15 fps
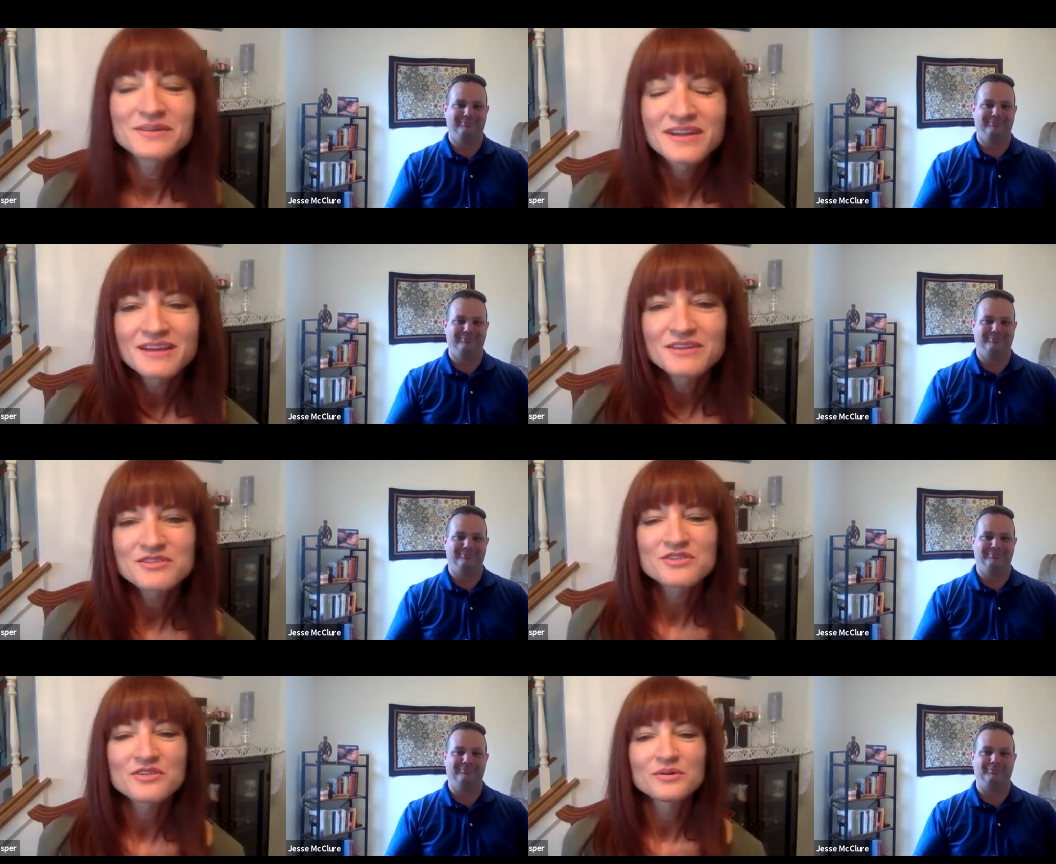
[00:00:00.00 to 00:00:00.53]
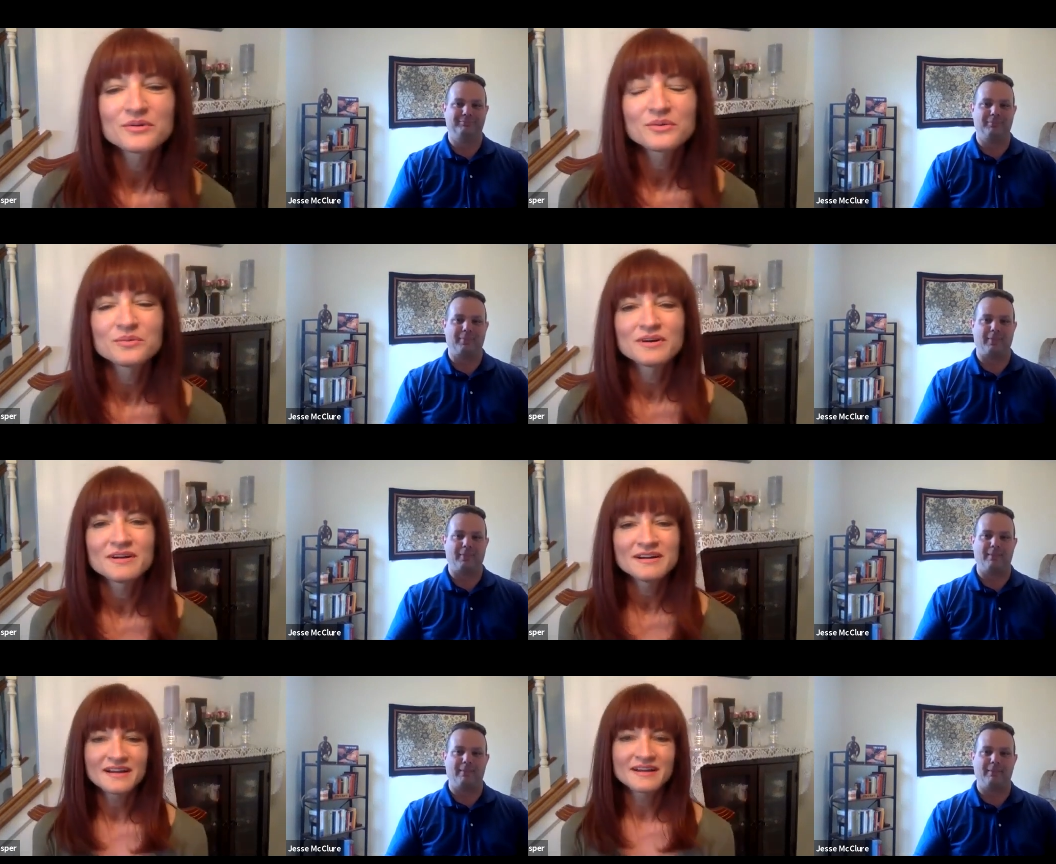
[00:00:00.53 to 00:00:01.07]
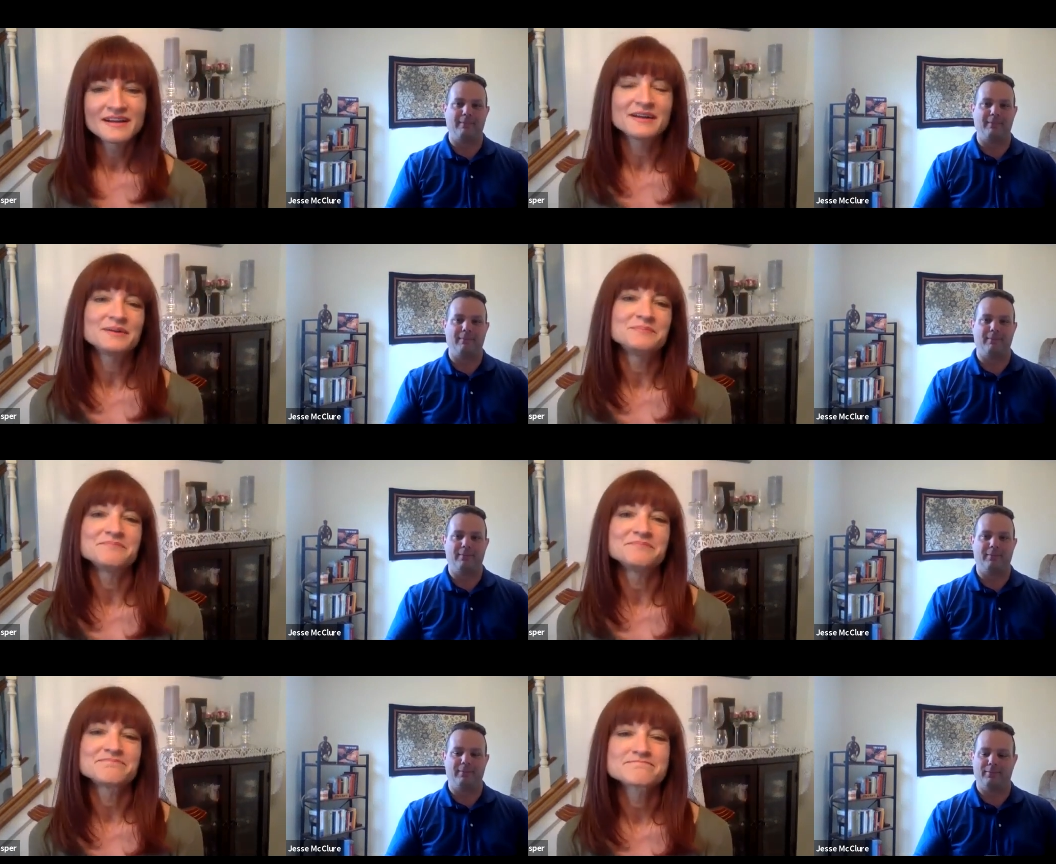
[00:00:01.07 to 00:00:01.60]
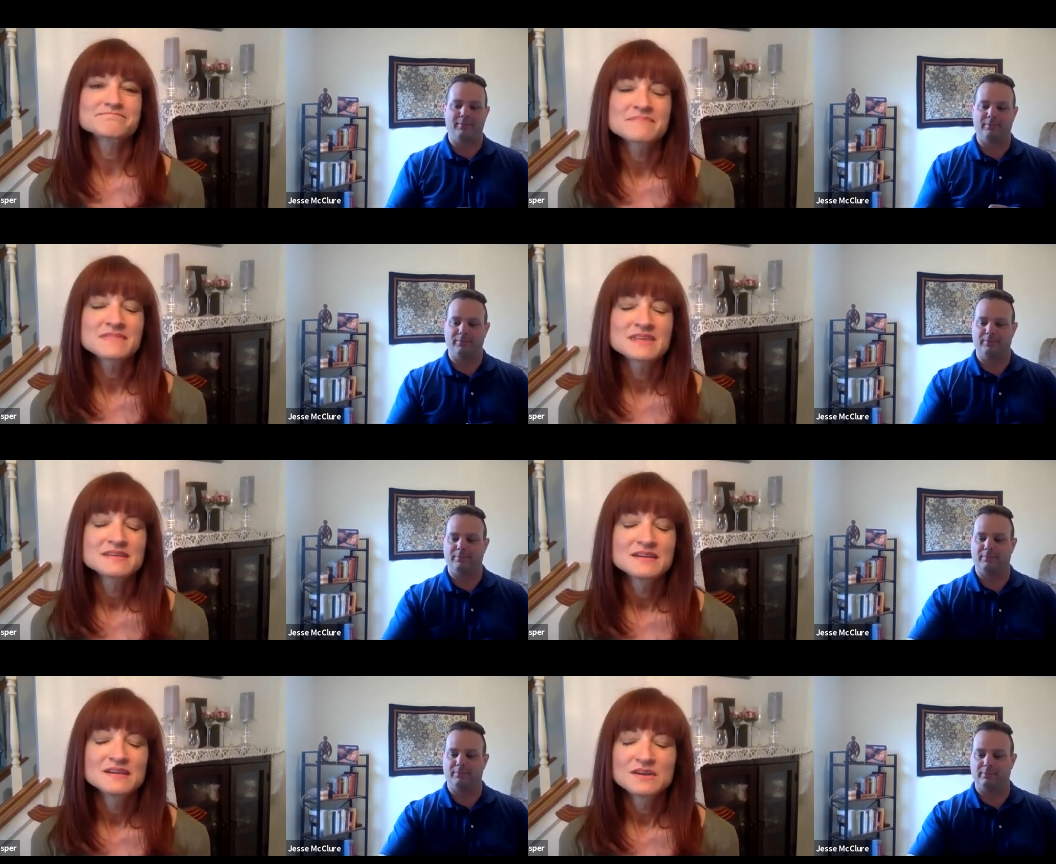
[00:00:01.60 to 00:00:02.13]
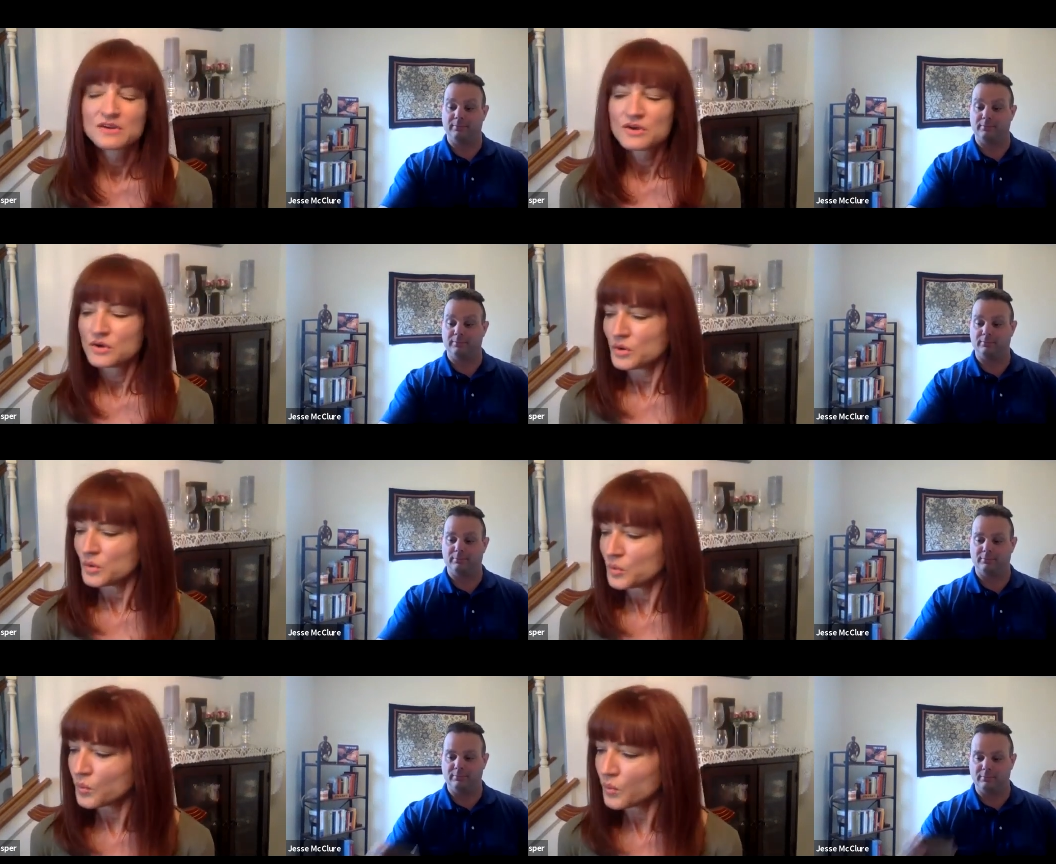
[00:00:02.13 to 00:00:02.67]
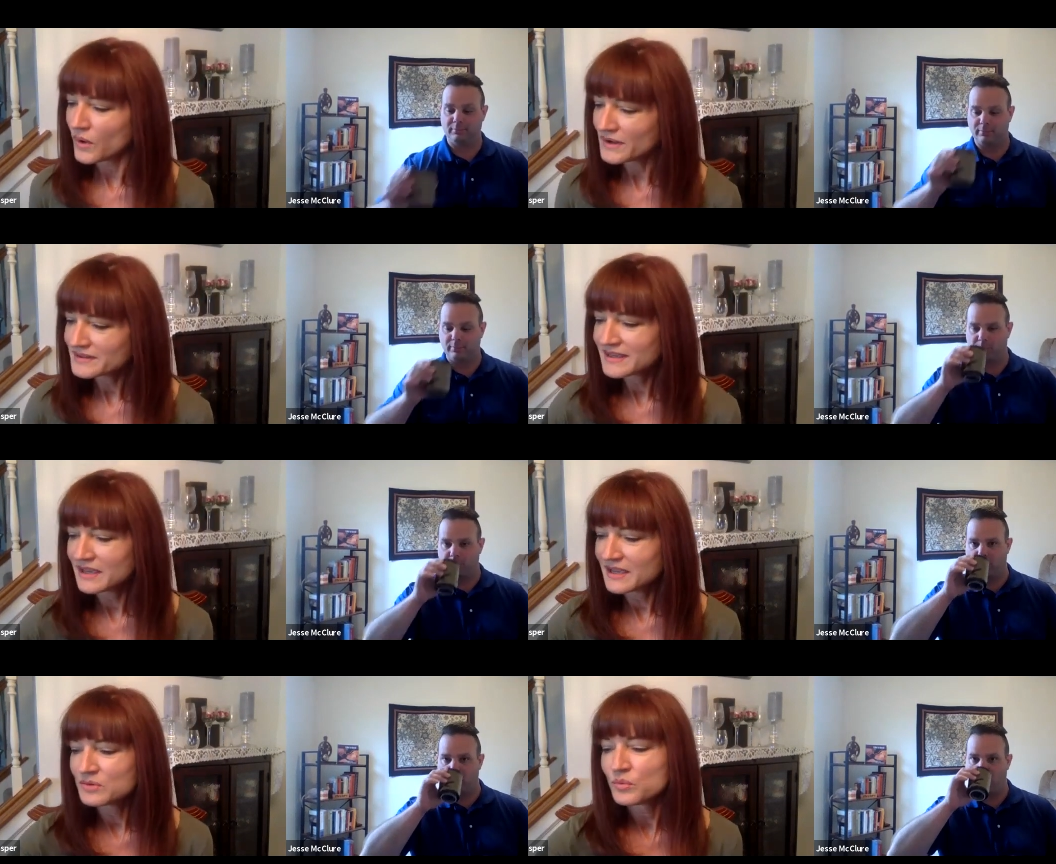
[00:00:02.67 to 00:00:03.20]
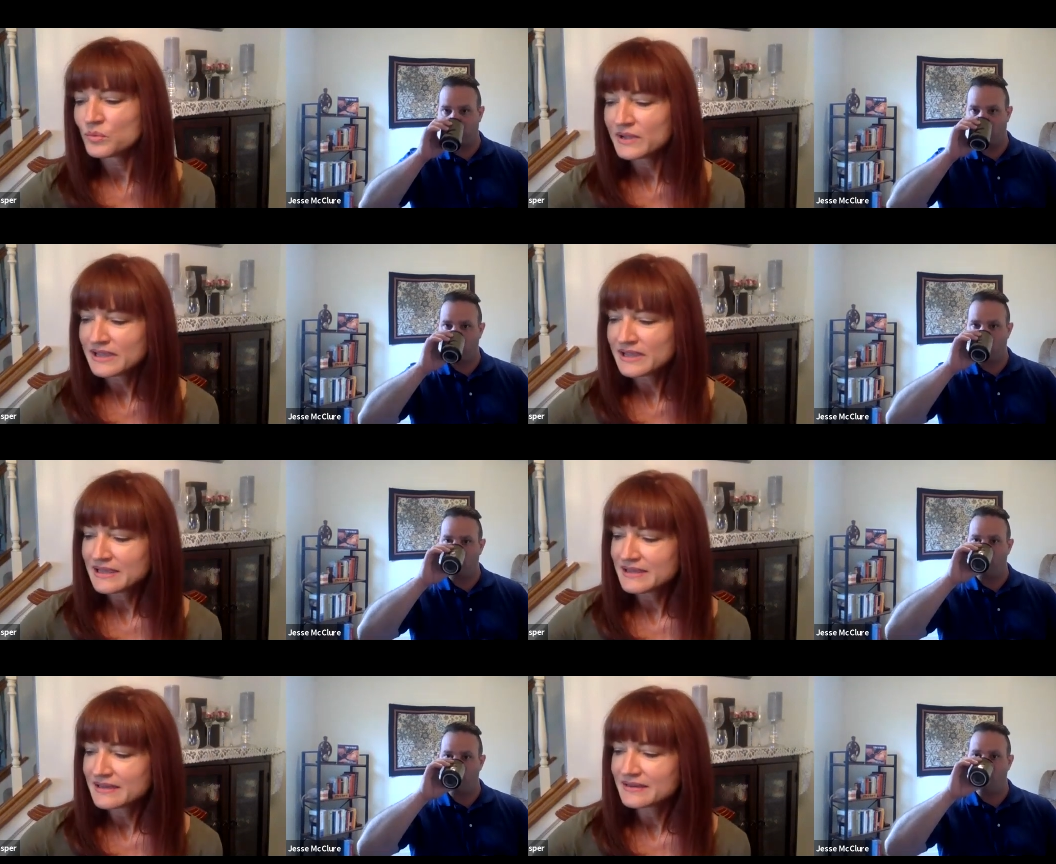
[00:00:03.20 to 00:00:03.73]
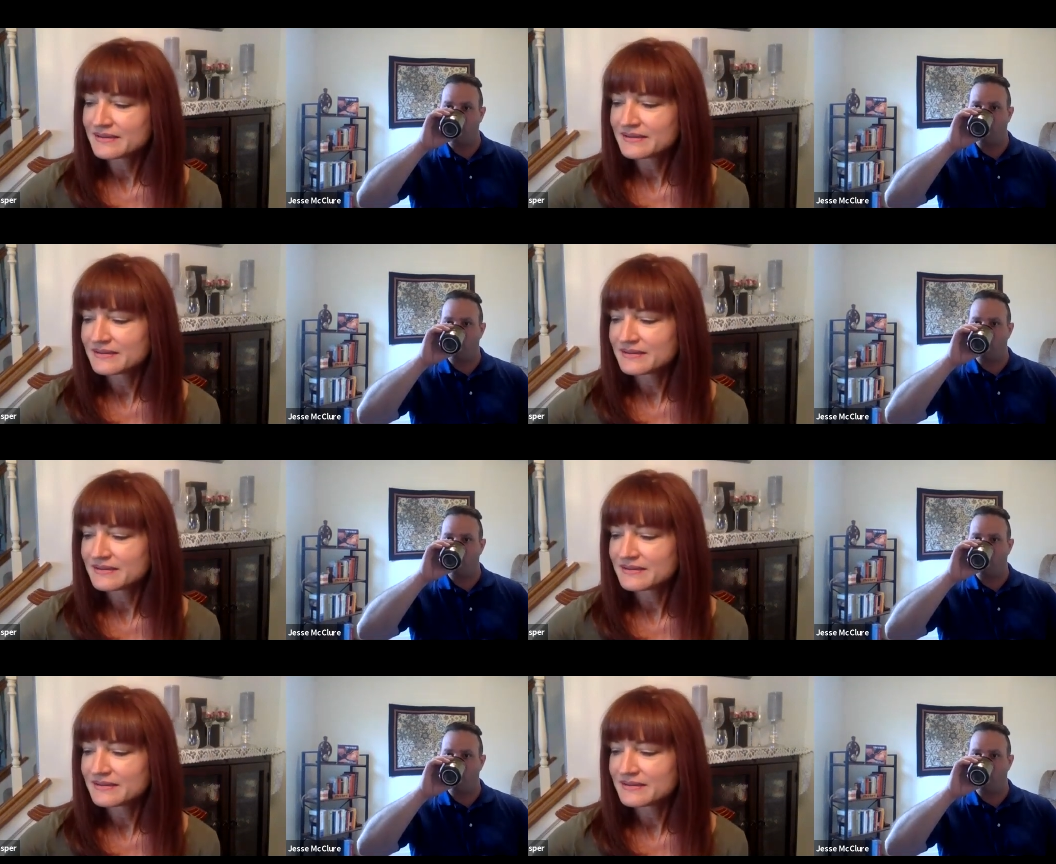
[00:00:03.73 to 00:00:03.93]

Speaker 1: okay, so um, what can we,